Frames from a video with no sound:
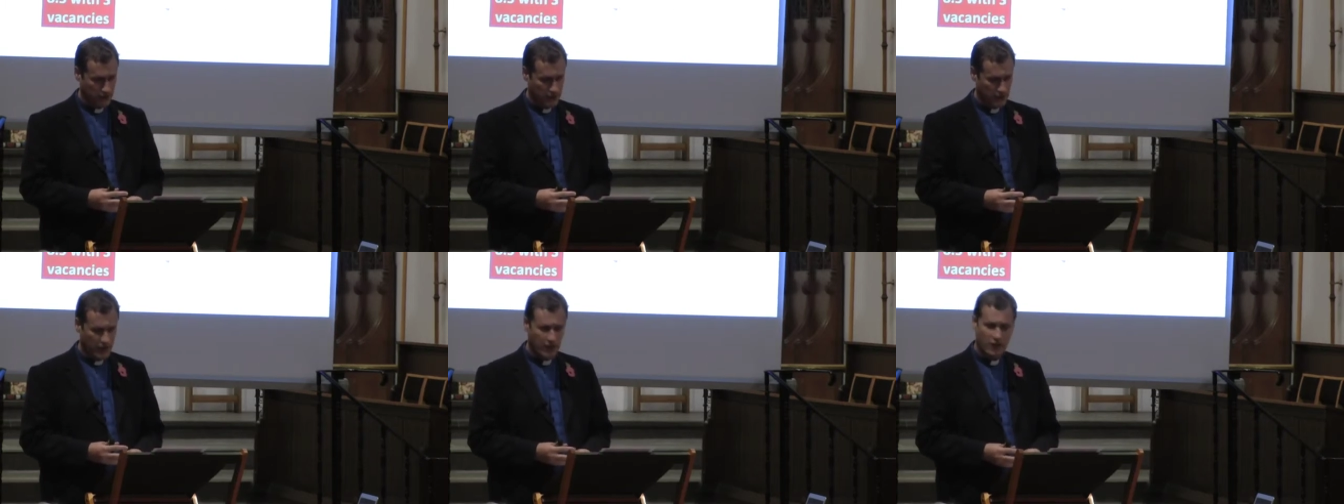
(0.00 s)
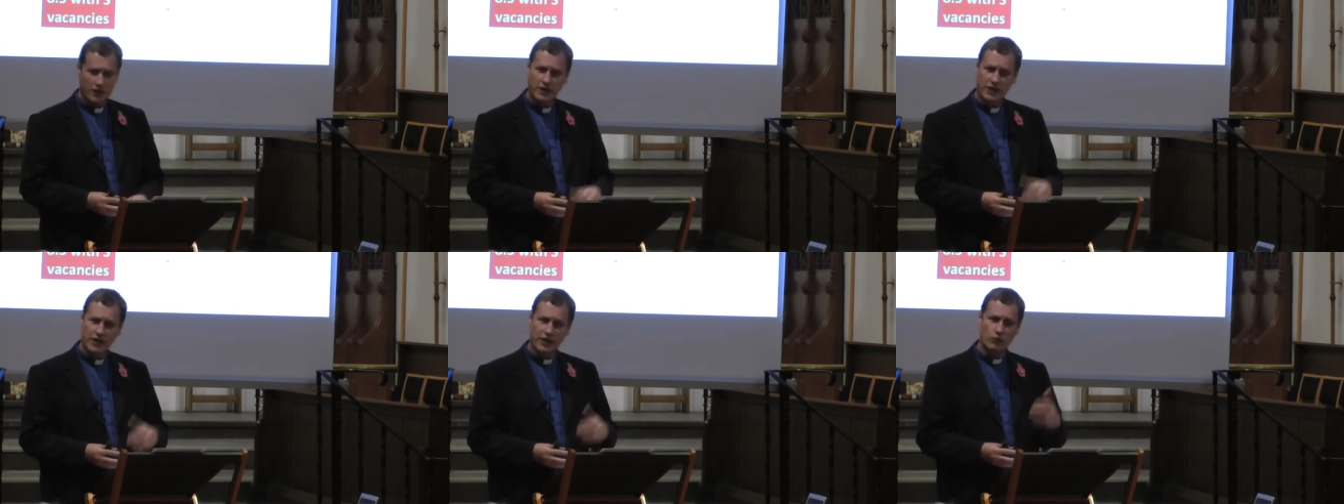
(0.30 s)

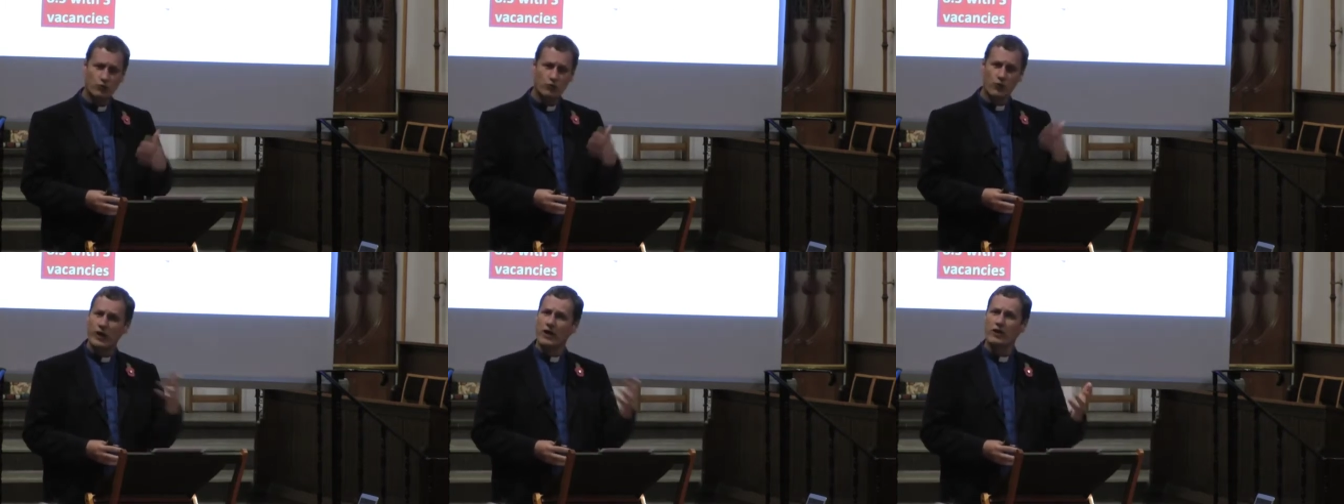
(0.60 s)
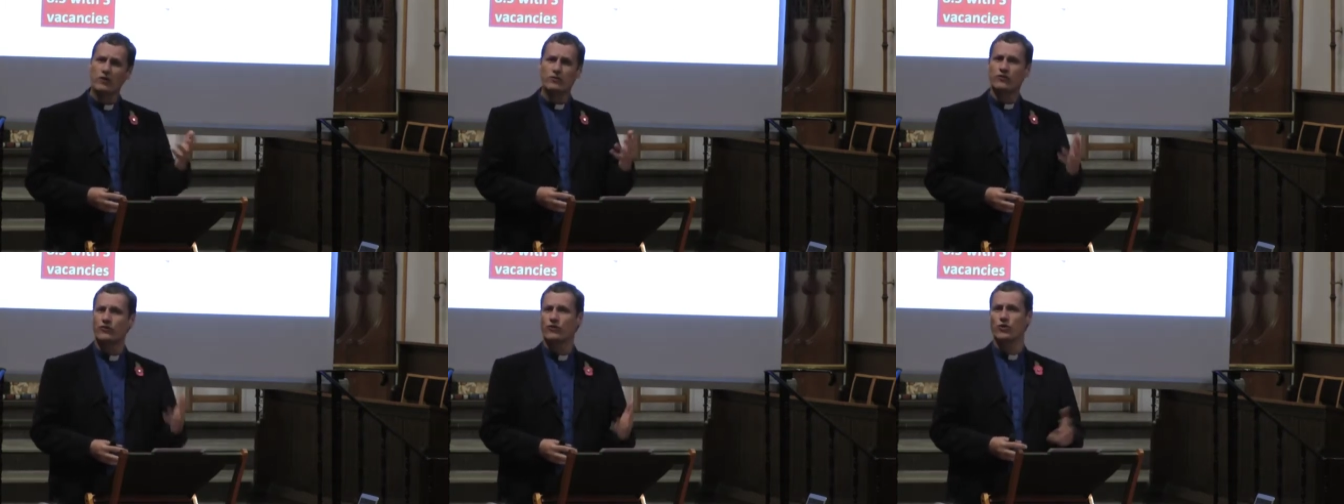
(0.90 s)
yielding
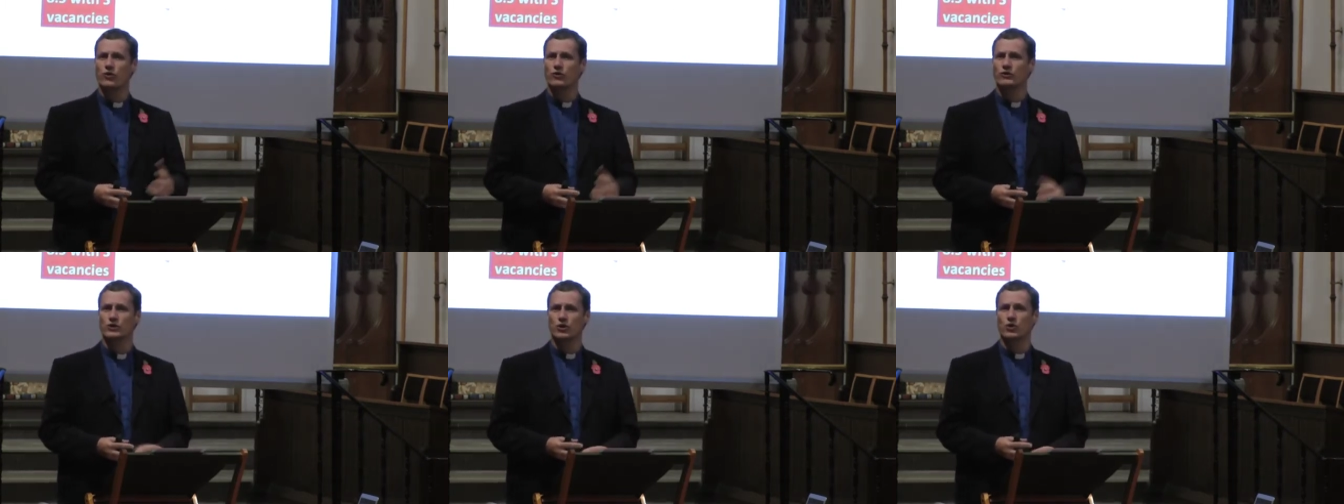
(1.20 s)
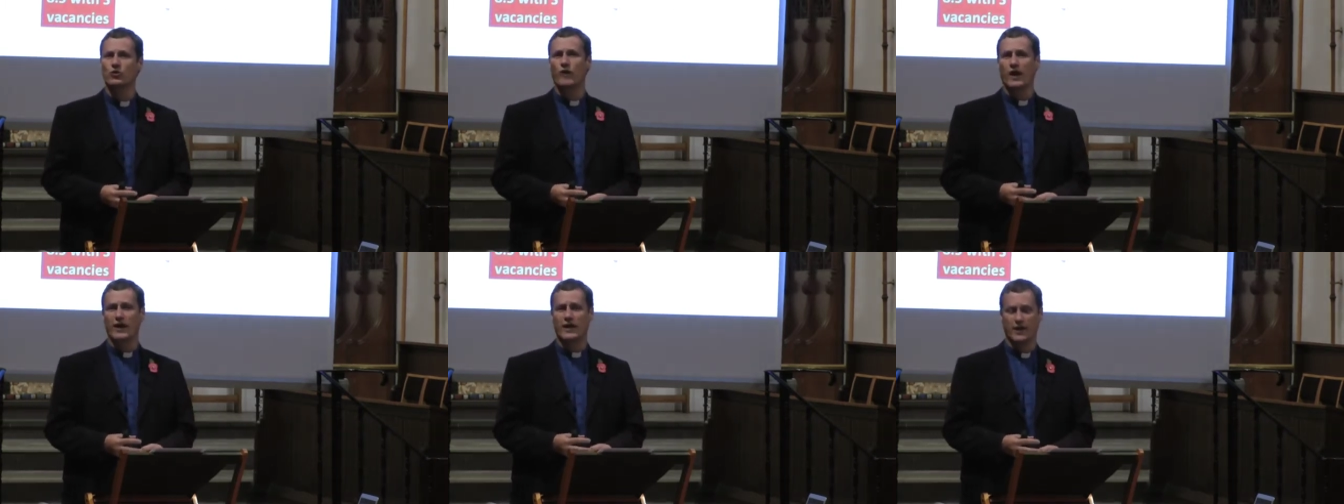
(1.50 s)
real fruit
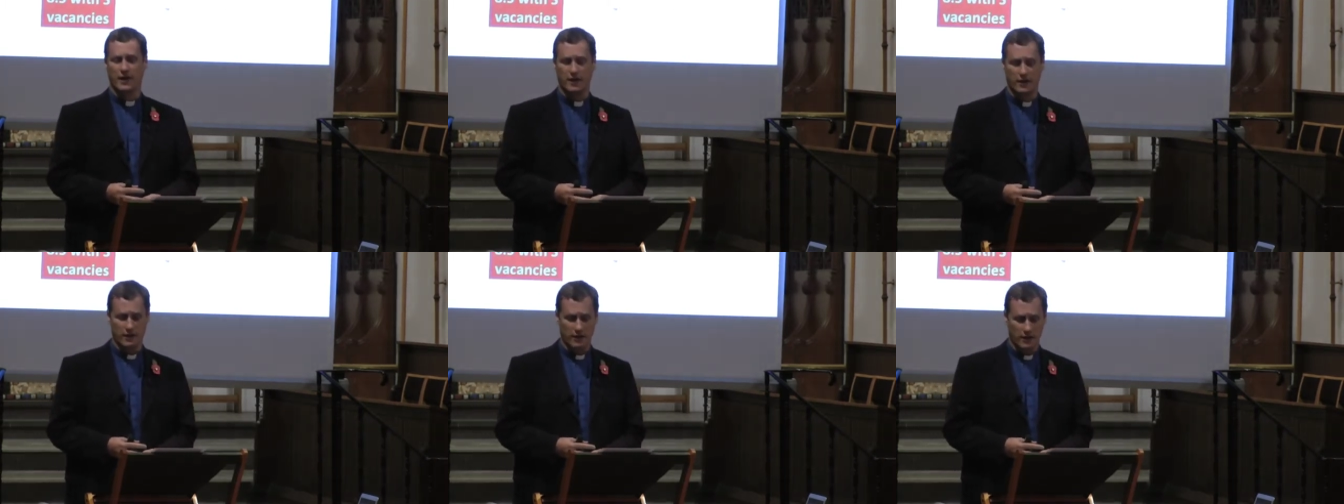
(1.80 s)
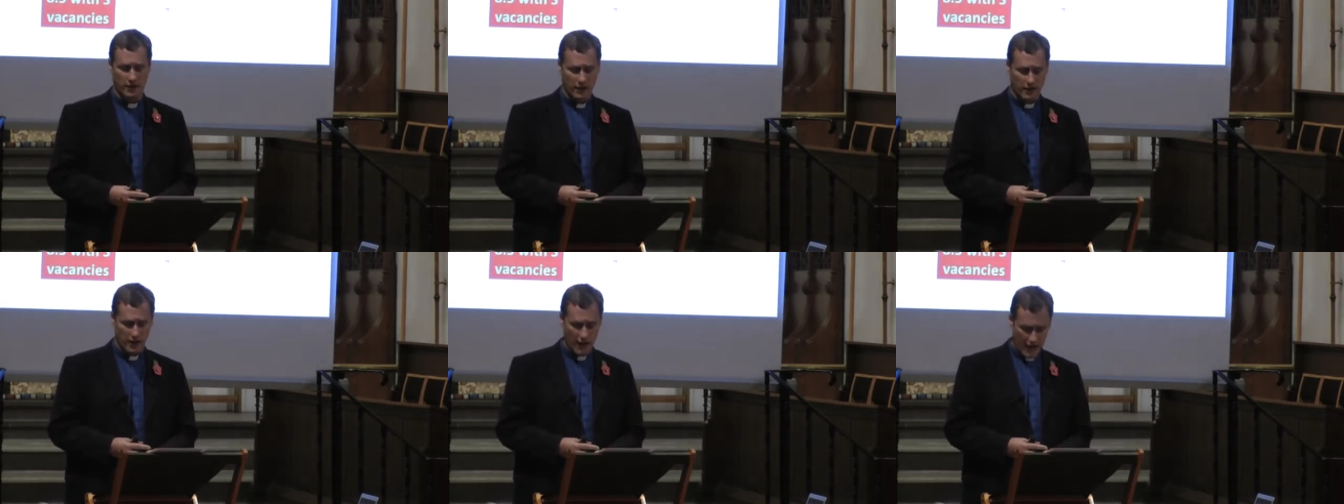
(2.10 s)
already
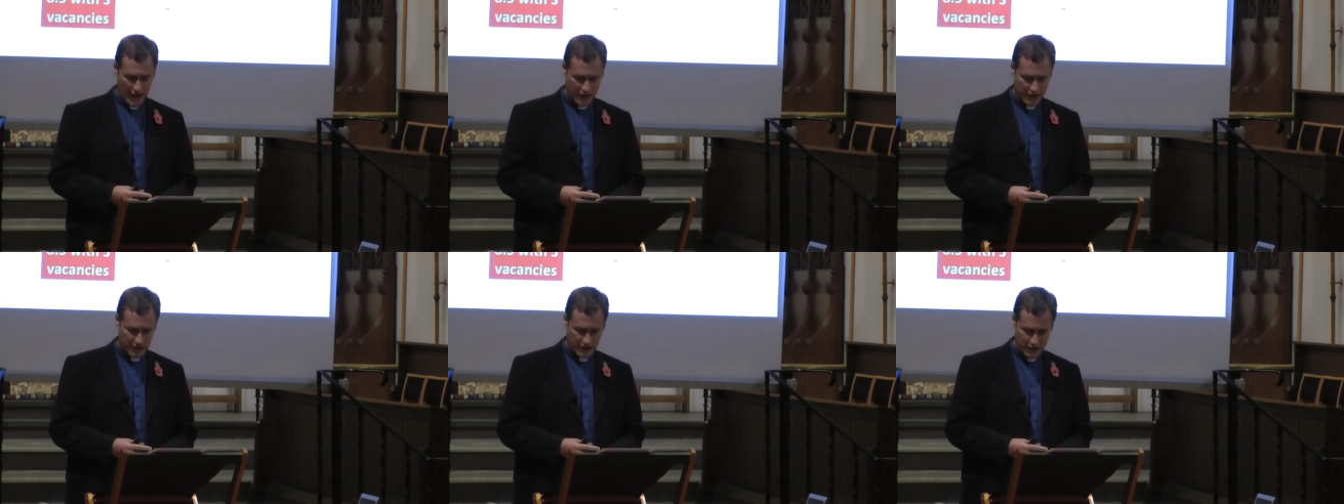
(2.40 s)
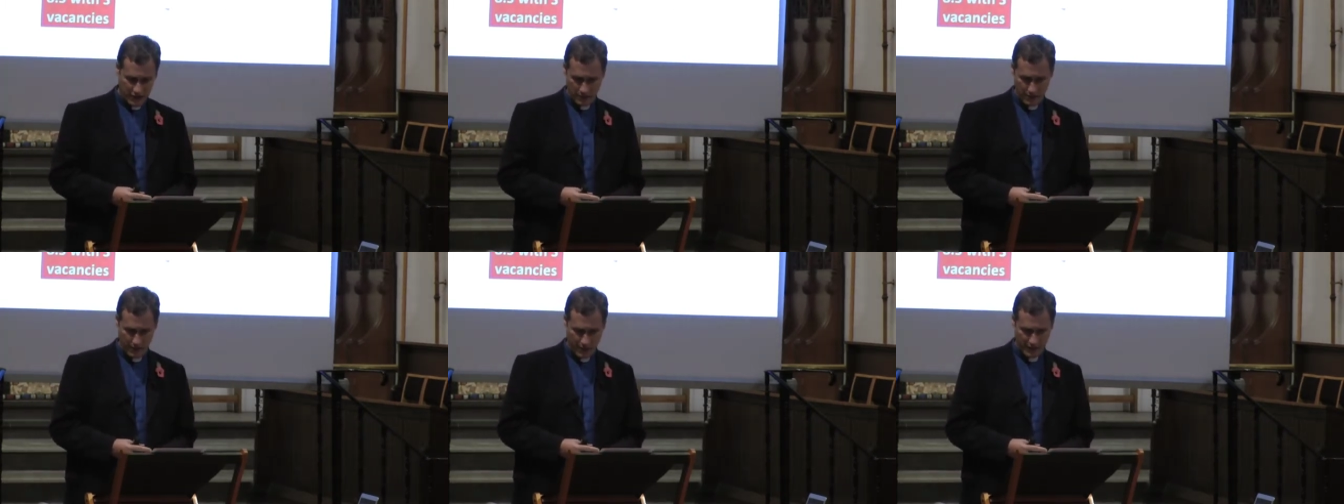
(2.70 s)
at
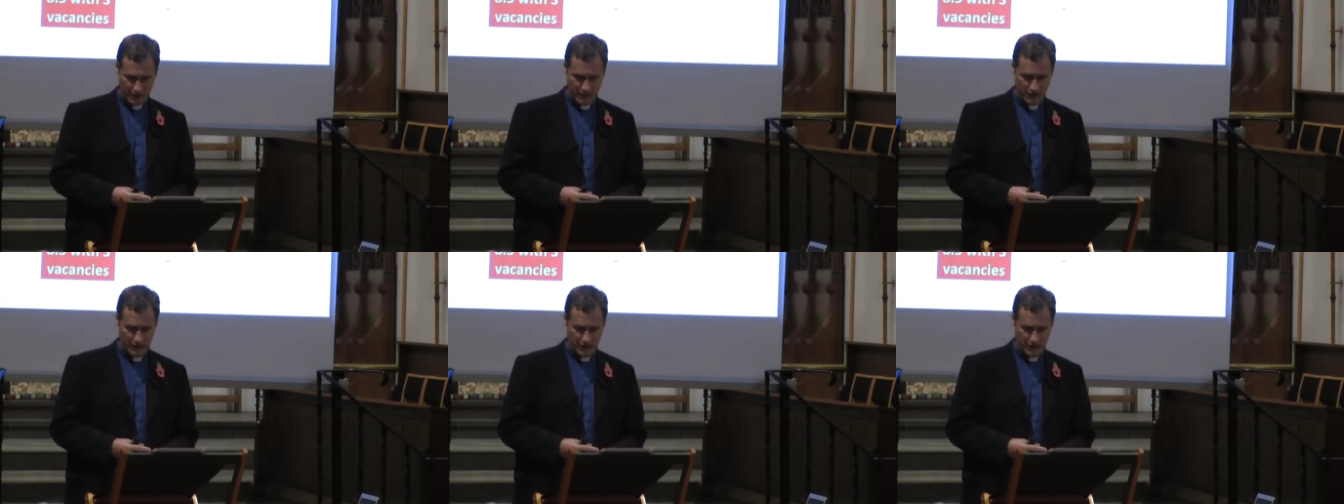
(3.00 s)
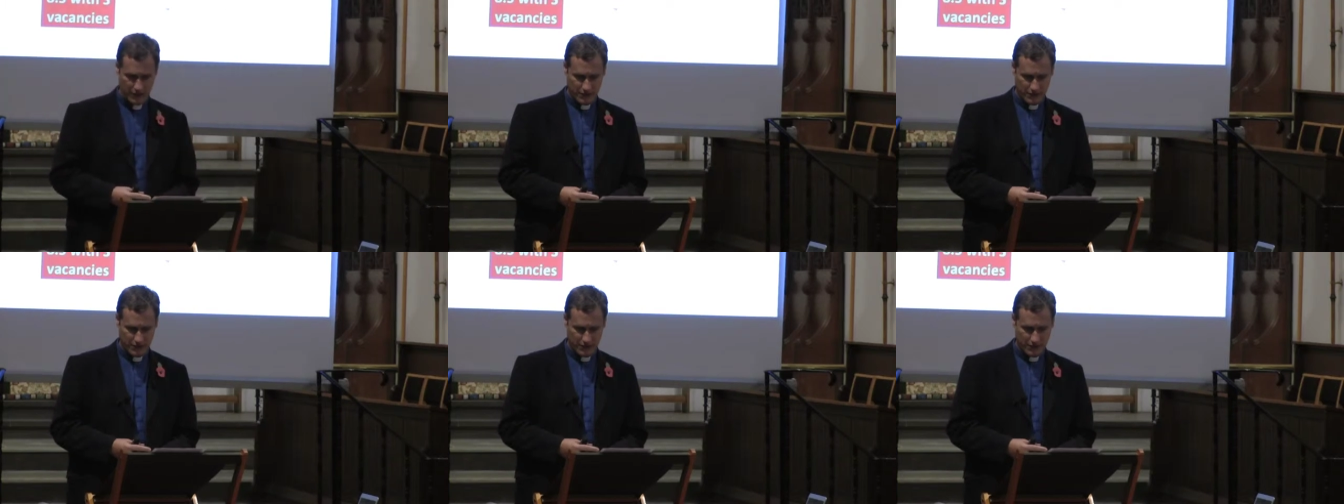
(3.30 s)
St
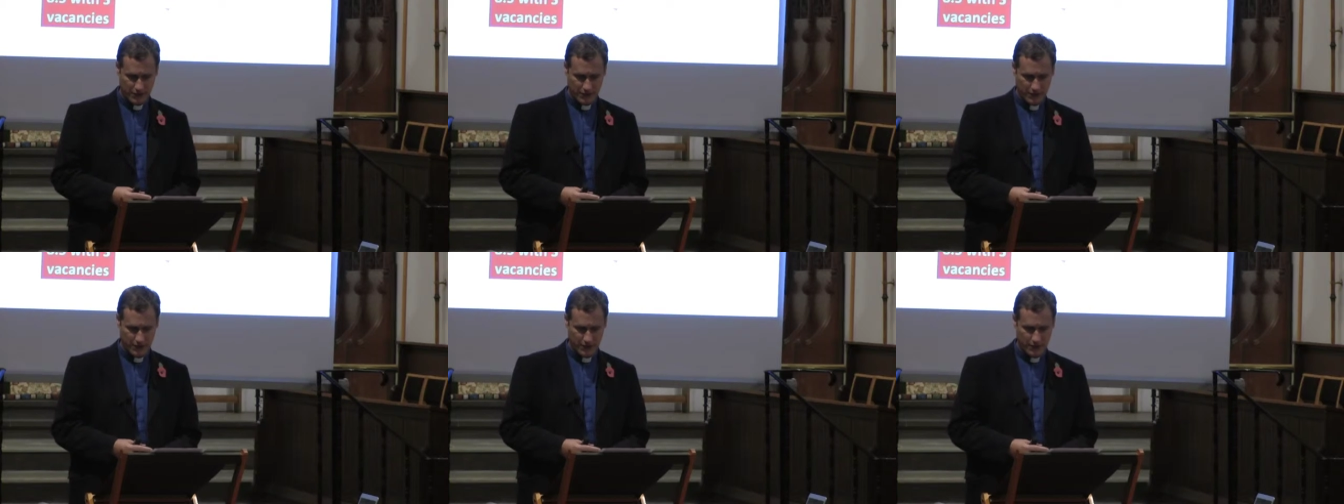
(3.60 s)
Peter's,